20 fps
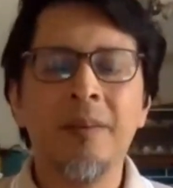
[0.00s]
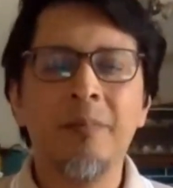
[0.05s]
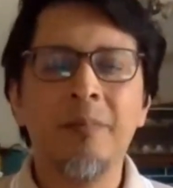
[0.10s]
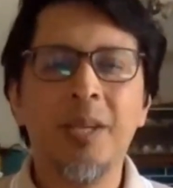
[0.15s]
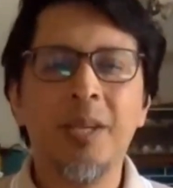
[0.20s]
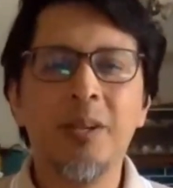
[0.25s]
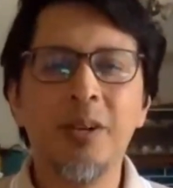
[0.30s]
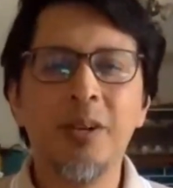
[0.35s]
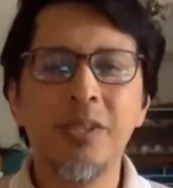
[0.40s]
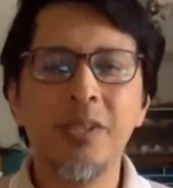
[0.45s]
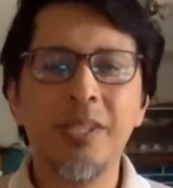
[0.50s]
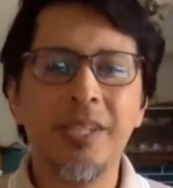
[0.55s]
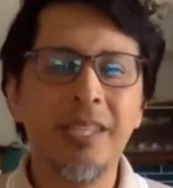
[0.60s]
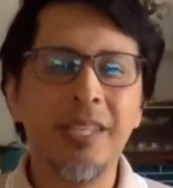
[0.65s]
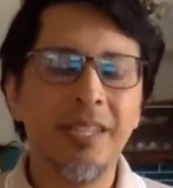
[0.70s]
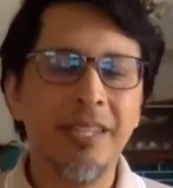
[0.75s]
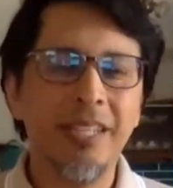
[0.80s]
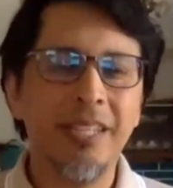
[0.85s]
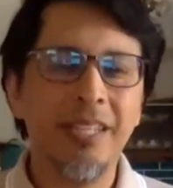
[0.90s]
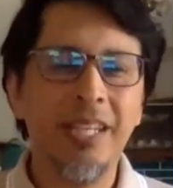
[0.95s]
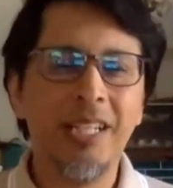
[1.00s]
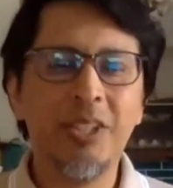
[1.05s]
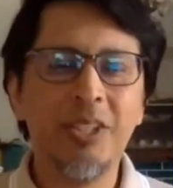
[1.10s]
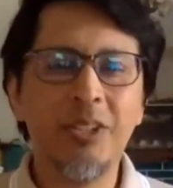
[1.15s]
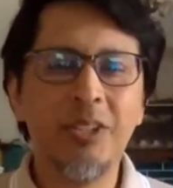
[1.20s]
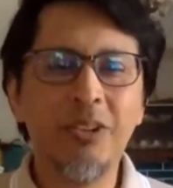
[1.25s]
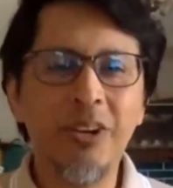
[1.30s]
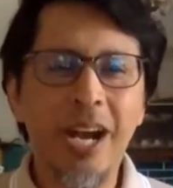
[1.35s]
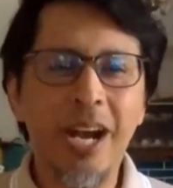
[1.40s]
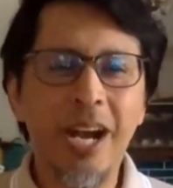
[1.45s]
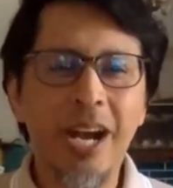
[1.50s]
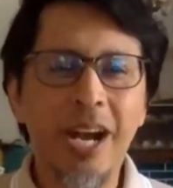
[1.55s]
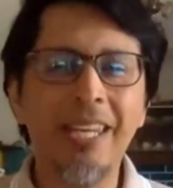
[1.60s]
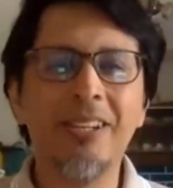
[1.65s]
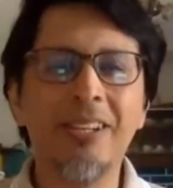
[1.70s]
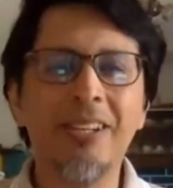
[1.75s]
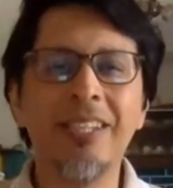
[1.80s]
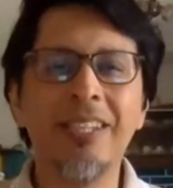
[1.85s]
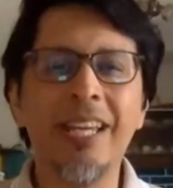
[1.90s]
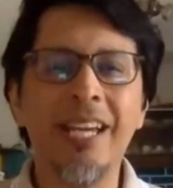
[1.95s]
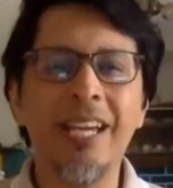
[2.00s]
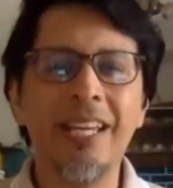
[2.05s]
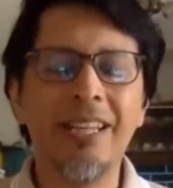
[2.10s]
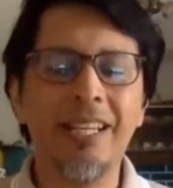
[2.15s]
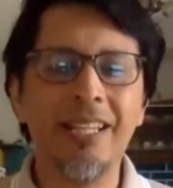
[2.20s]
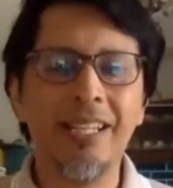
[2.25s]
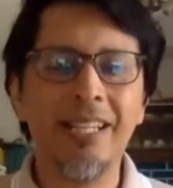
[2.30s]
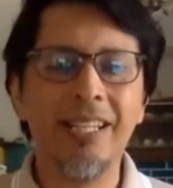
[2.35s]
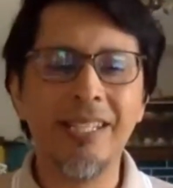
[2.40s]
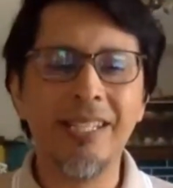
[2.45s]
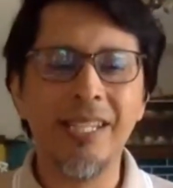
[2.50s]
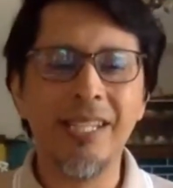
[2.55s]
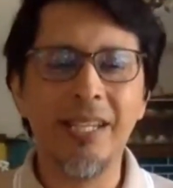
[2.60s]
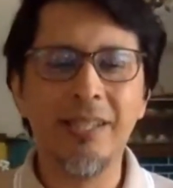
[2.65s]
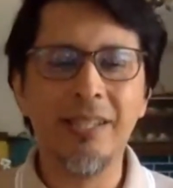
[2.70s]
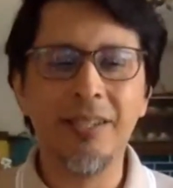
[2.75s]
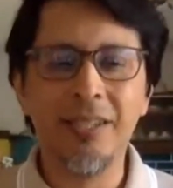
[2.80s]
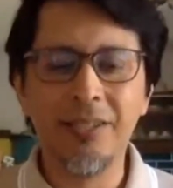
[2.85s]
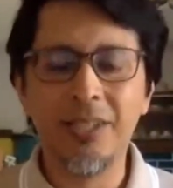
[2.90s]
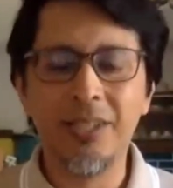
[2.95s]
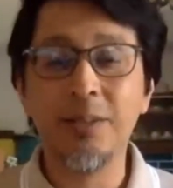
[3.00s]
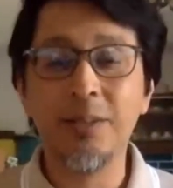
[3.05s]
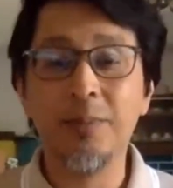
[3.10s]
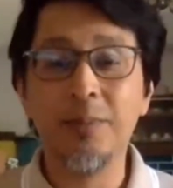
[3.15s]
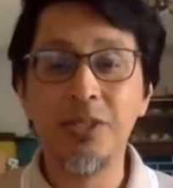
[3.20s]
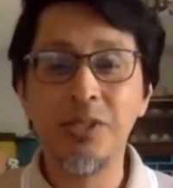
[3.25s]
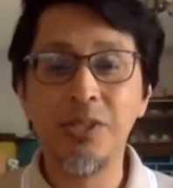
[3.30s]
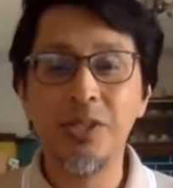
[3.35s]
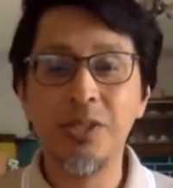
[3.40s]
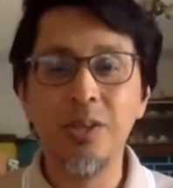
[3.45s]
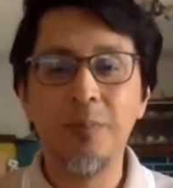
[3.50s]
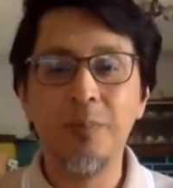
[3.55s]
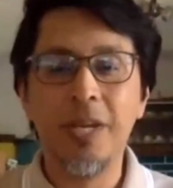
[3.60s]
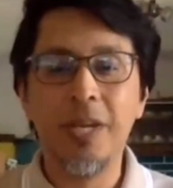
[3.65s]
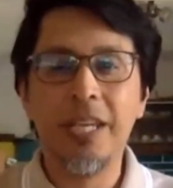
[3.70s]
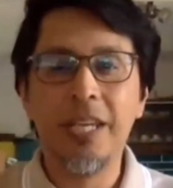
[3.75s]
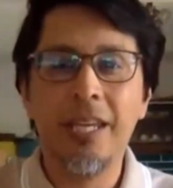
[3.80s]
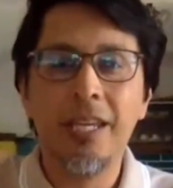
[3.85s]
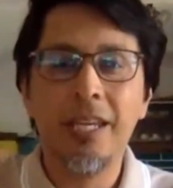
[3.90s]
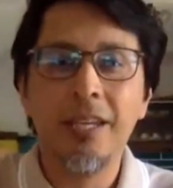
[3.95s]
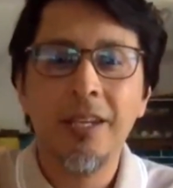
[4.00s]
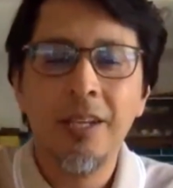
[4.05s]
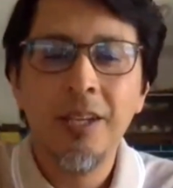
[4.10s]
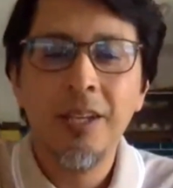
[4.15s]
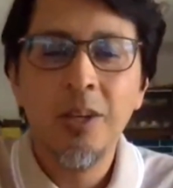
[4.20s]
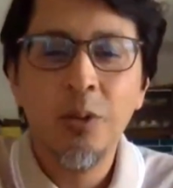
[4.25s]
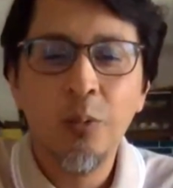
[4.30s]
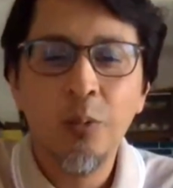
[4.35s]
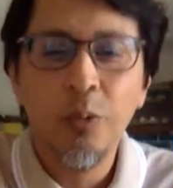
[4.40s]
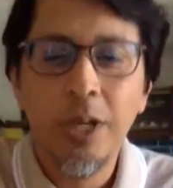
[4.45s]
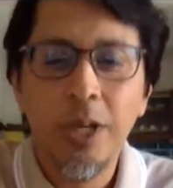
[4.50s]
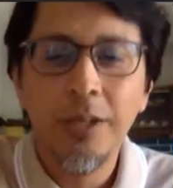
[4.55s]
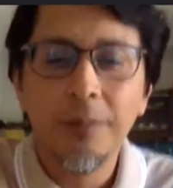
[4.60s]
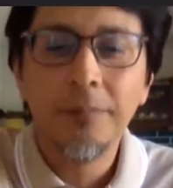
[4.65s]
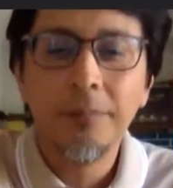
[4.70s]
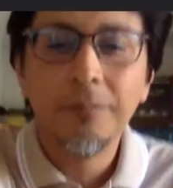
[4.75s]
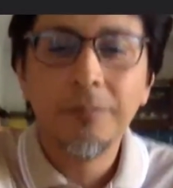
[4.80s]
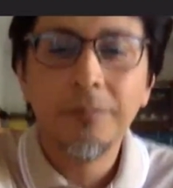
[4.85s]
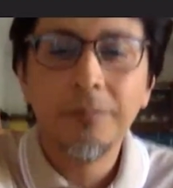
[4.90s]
because they are crying all night and it's a terrible stomachache work.